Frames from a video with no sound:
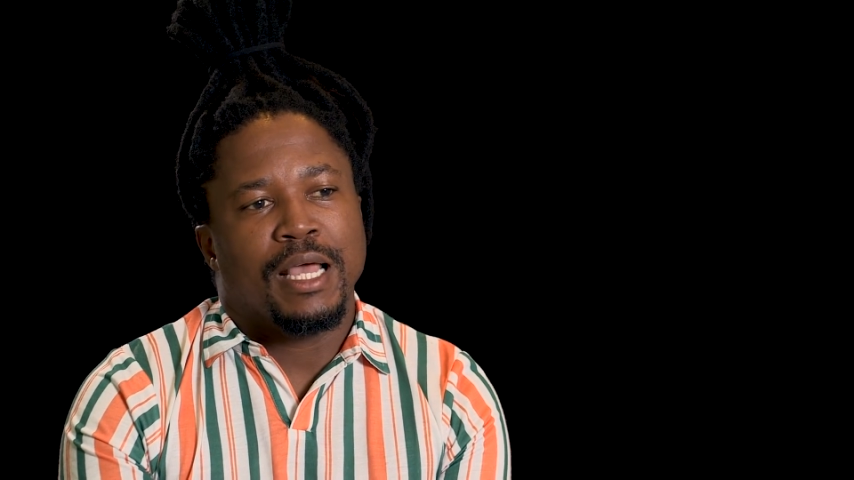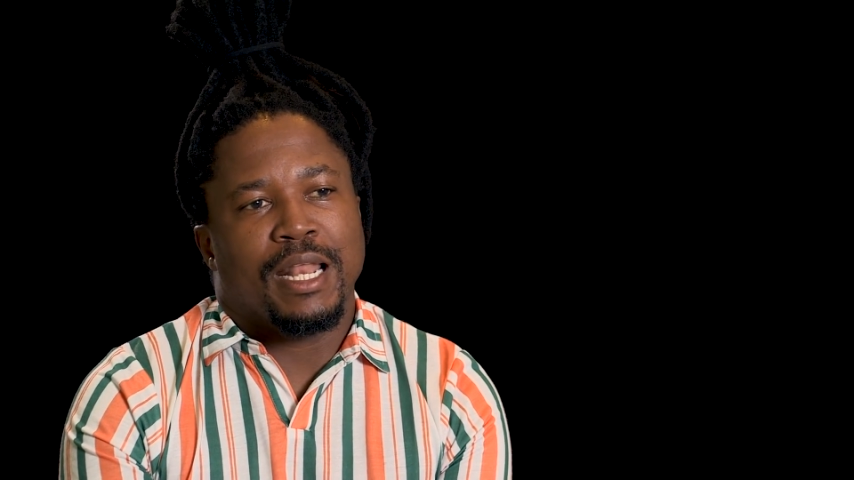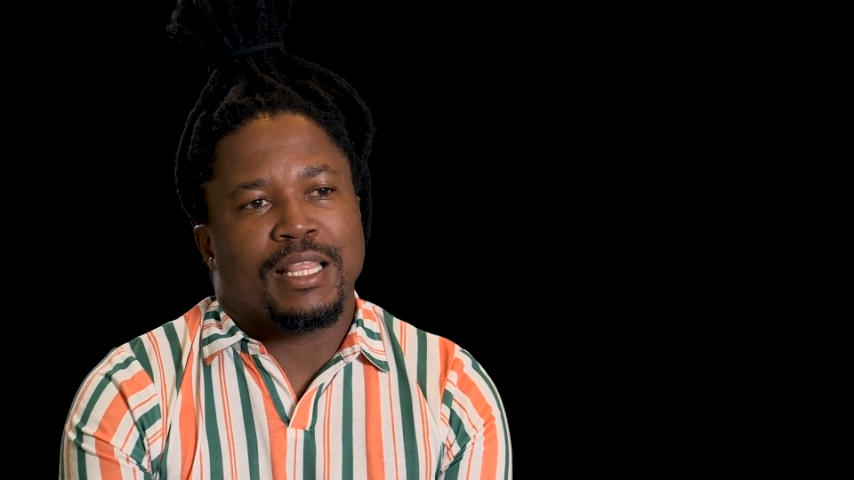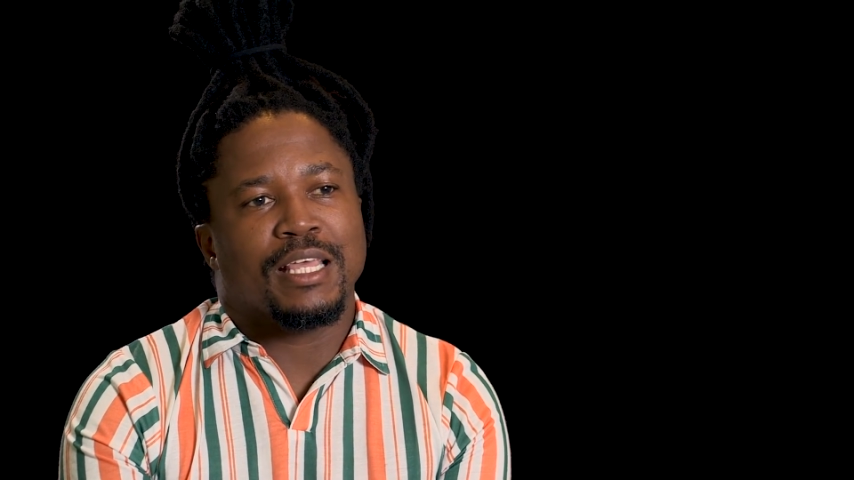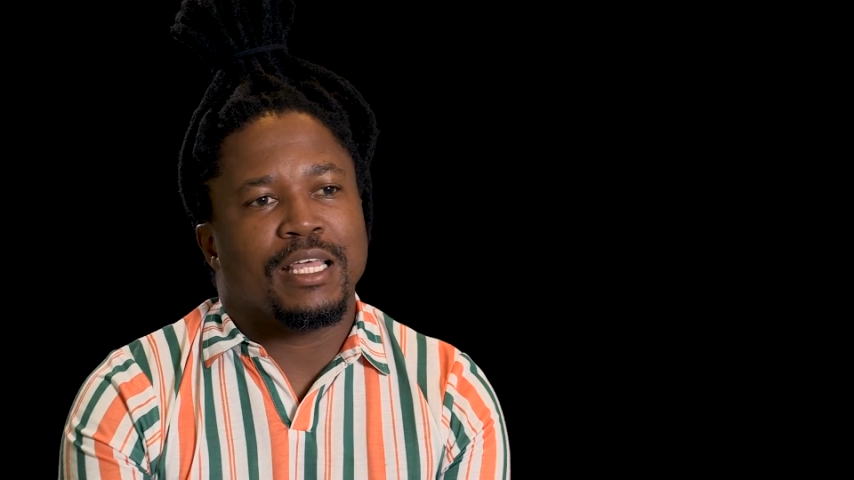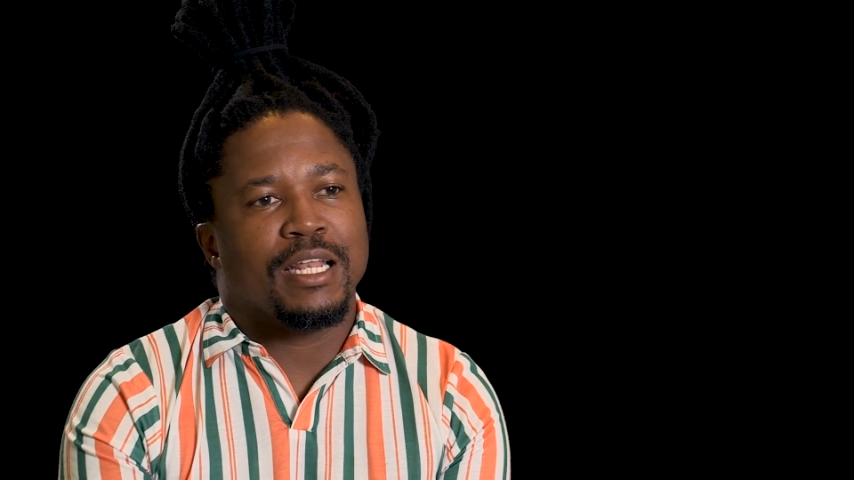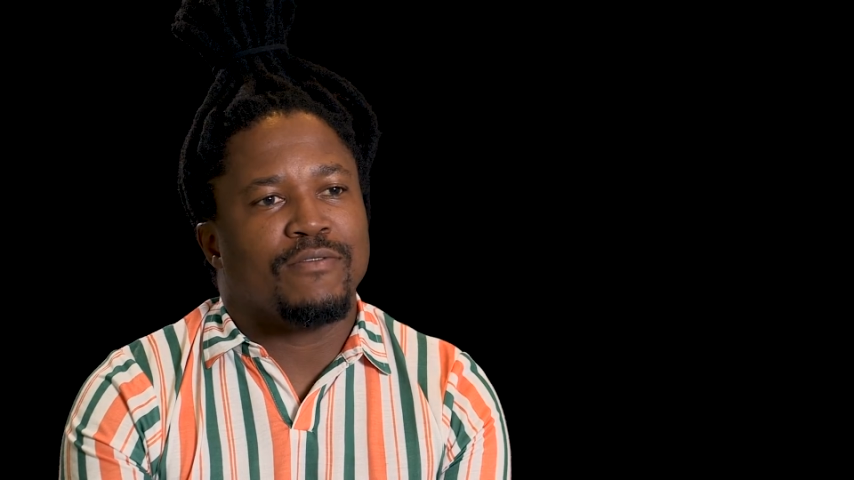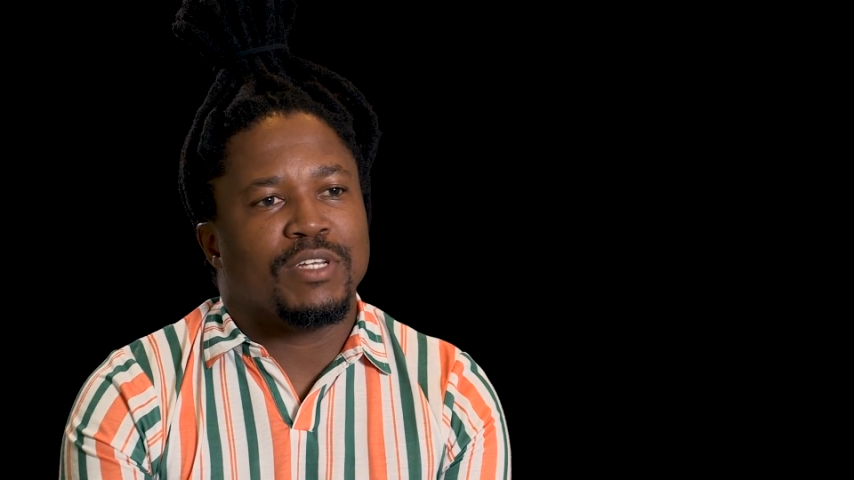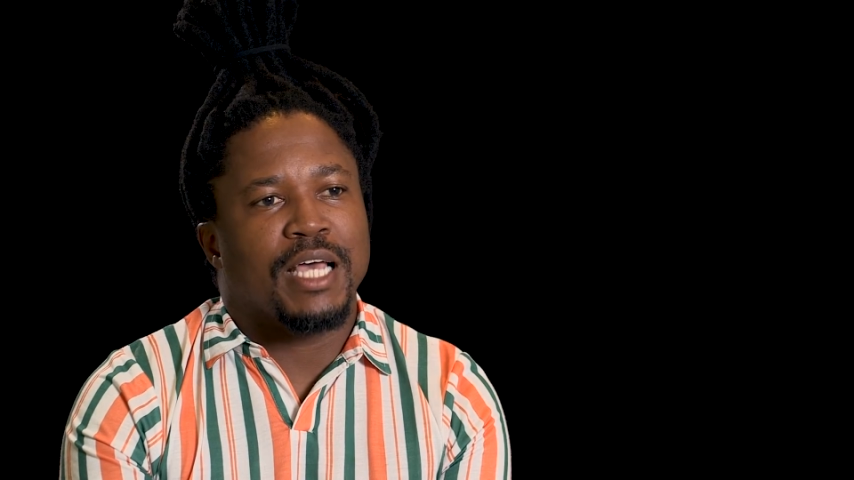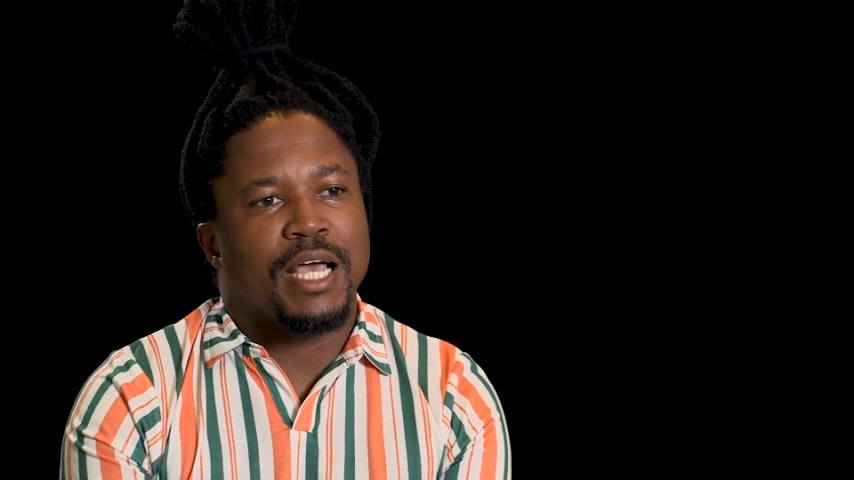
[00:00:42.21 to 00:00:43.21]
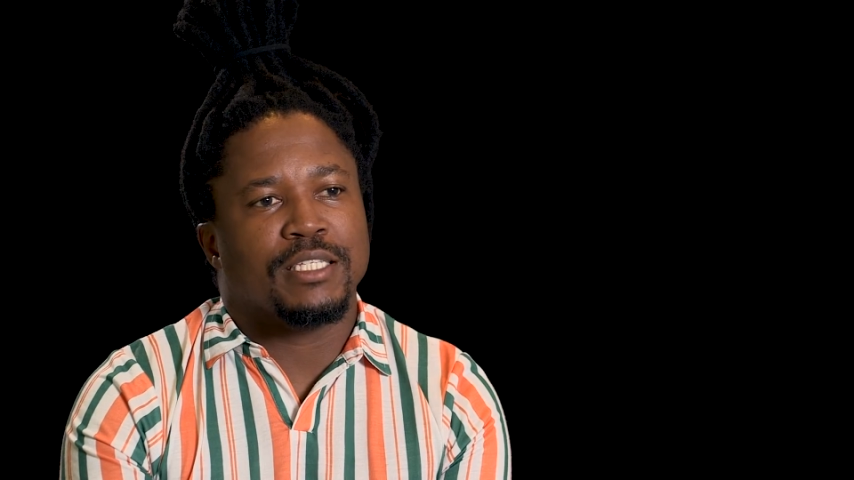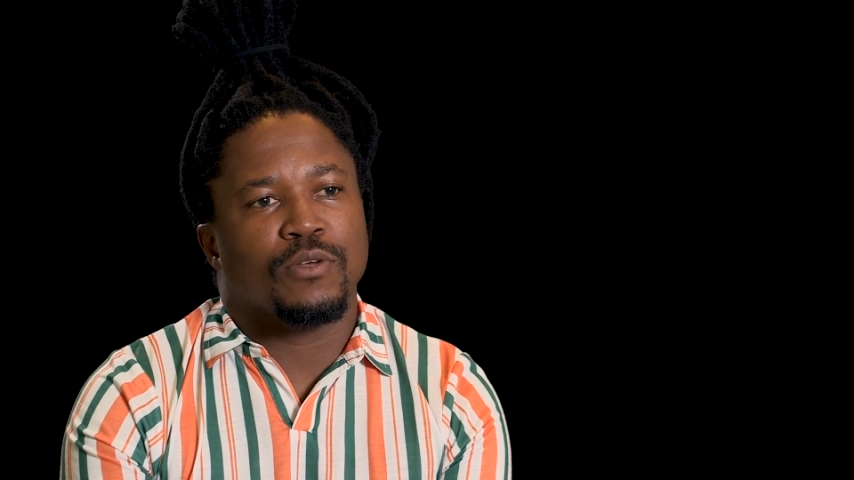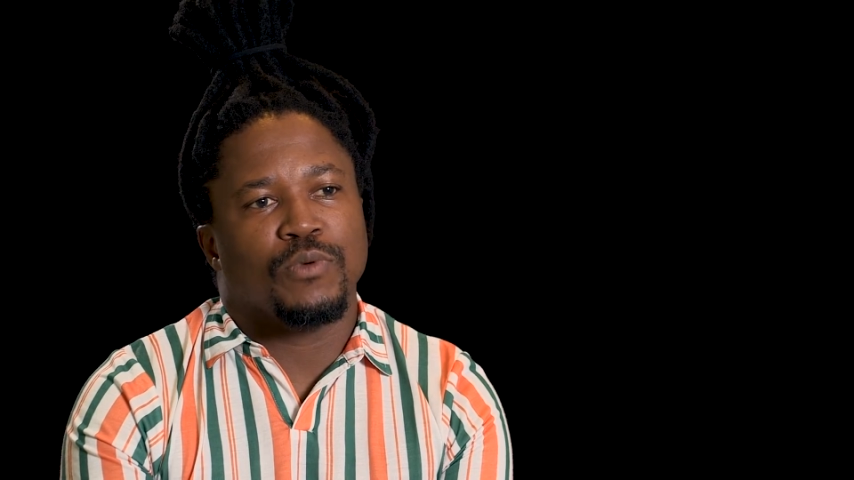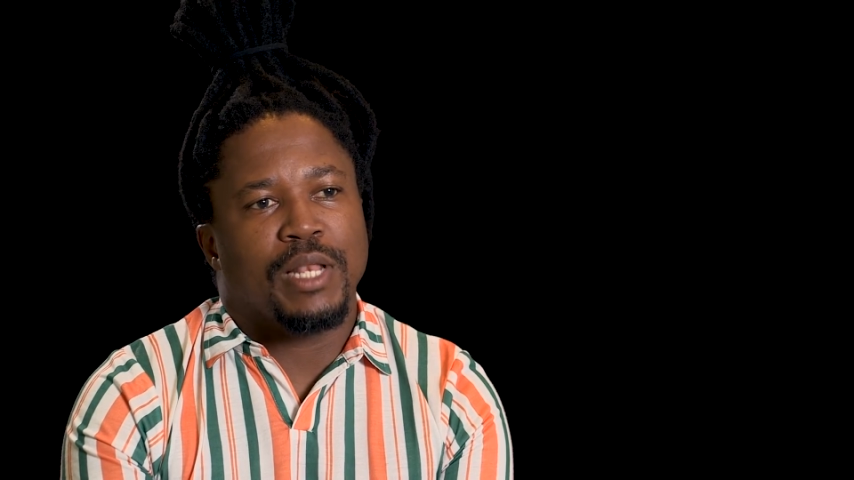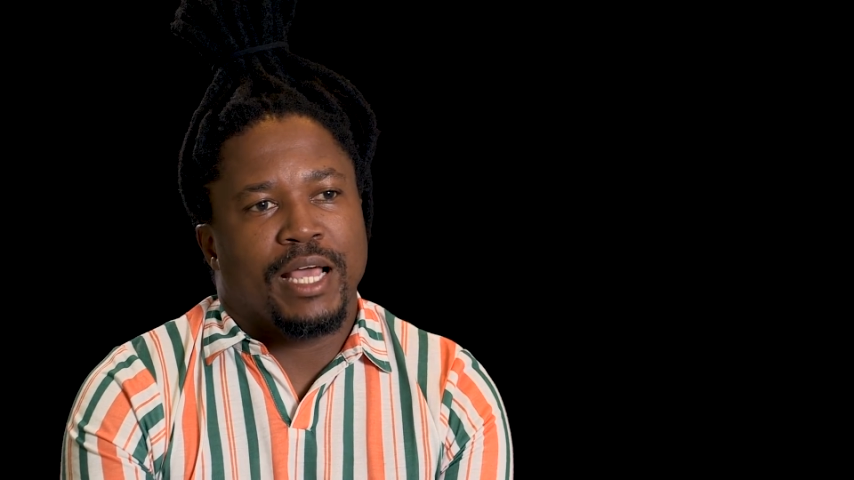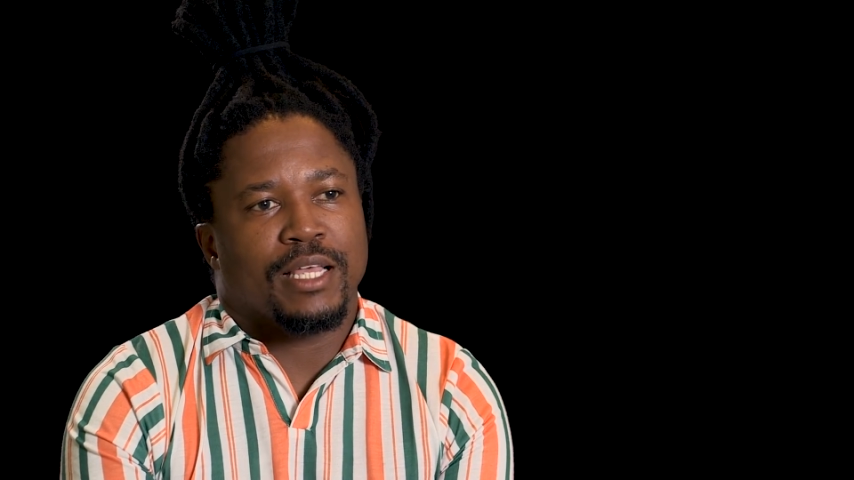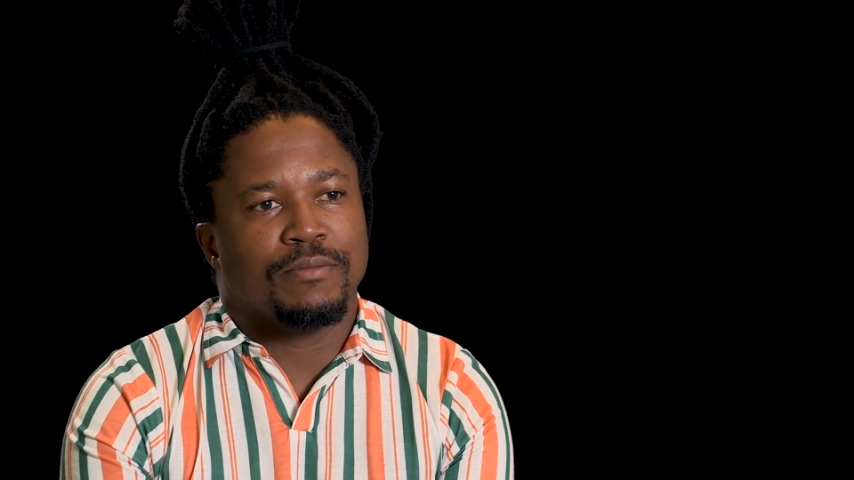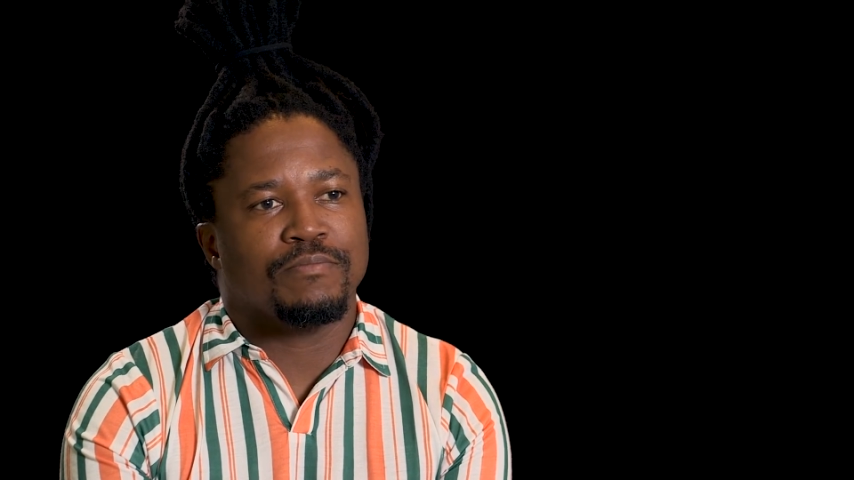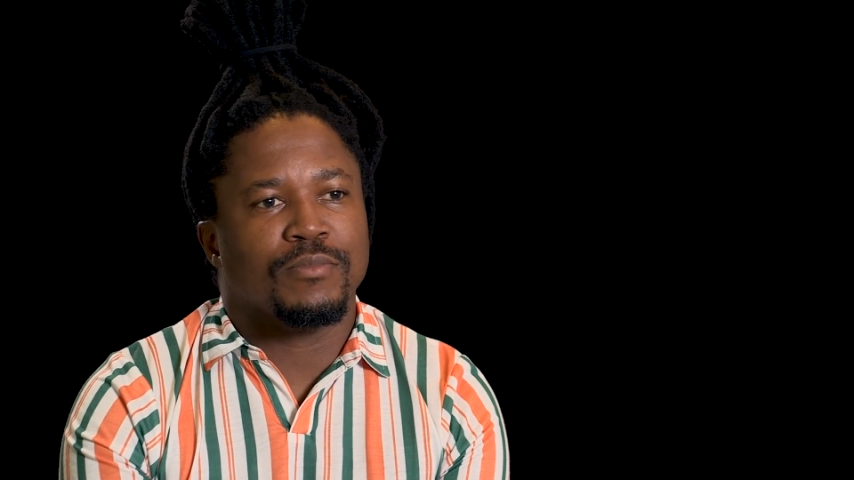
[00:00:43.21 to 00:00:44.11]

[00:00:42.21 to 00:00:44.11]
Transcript: And I think in advertising, we like,